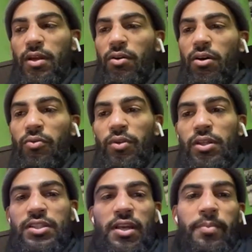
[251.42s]

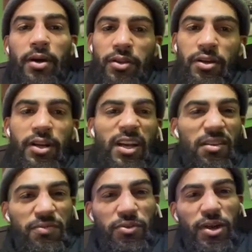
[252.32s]
With a team out there. They
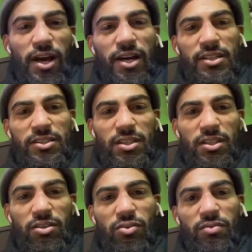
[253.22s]
got a few guys
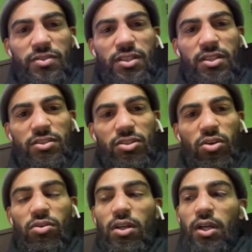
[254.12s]
in the UFC,
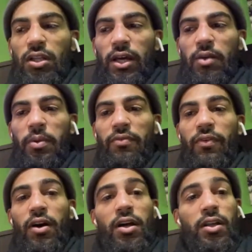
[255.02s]
so that'll be
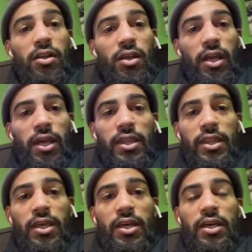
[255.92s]
fun.
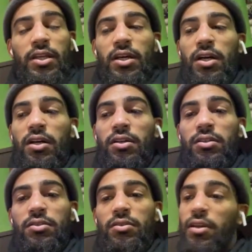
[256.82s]
And then
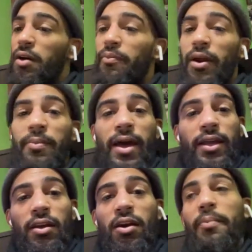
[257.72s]
I'll be back
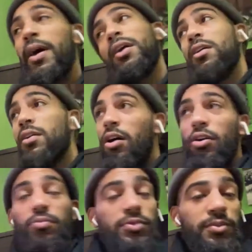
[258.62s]
and come back
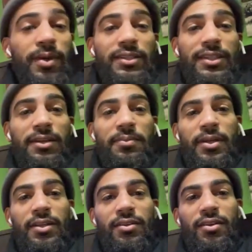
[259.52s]
home to my team
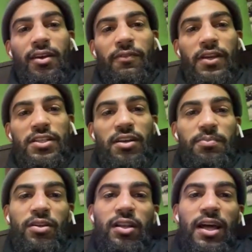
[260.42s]
and finish
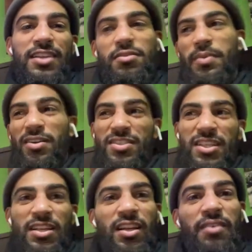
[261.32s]
up the last about
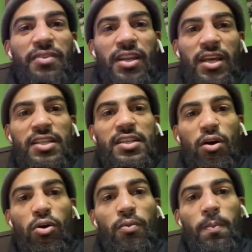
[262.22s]
10, 11 days
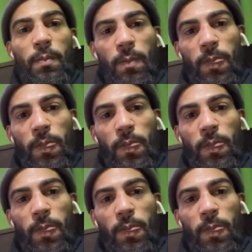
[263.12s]
at home.